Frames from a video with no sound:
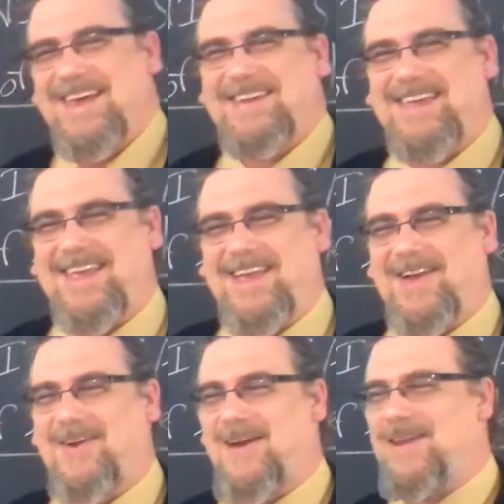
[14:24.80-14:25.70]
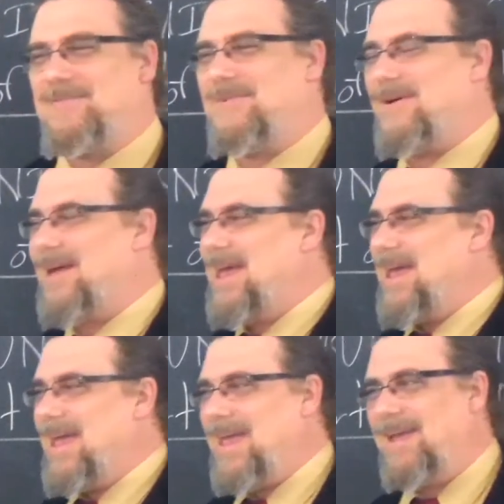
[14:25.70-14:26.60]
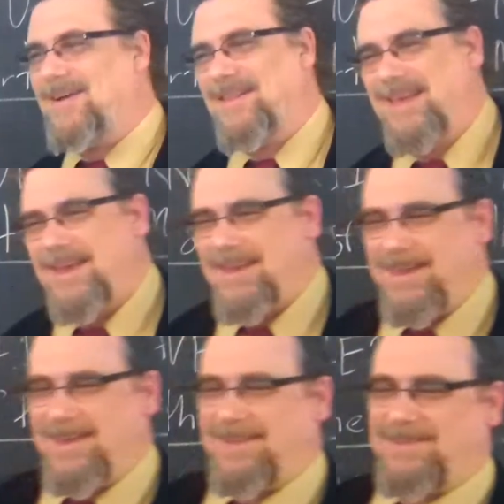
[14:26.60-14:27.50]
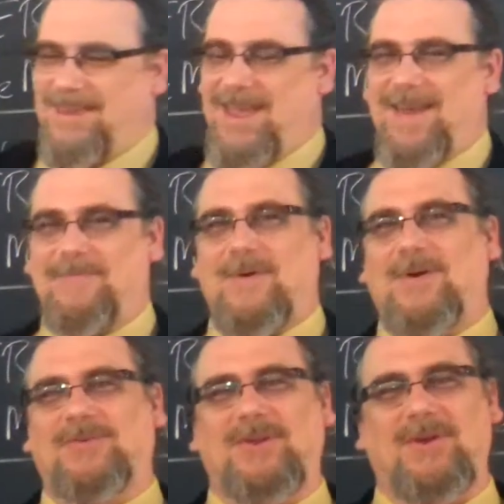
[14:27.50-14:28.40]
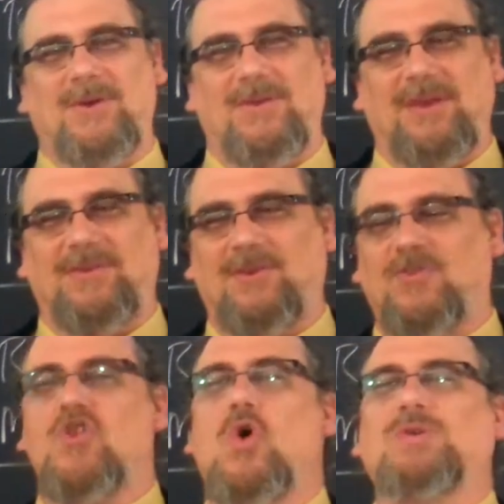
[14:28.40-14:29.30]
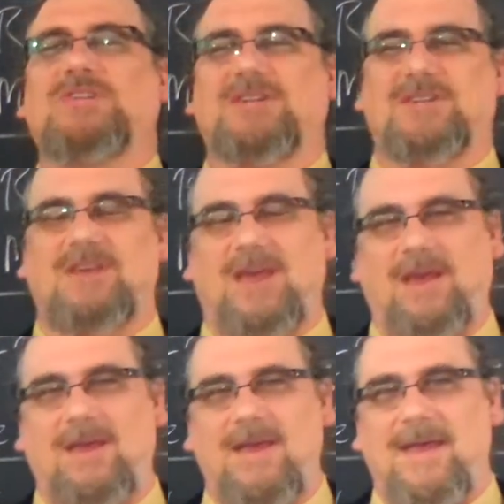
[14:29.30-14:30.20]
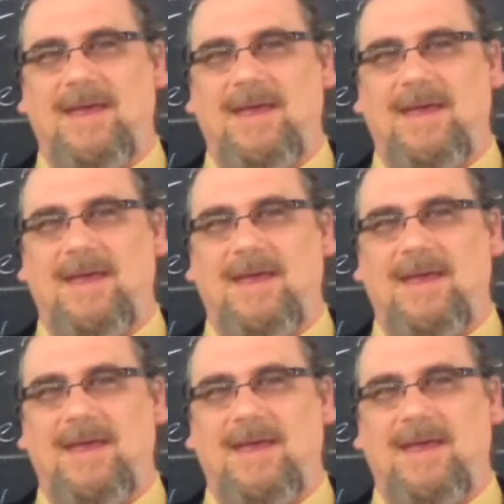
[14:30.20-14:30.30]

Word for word: taking credit for. Hegel is the kind of person who thinks there's no such thing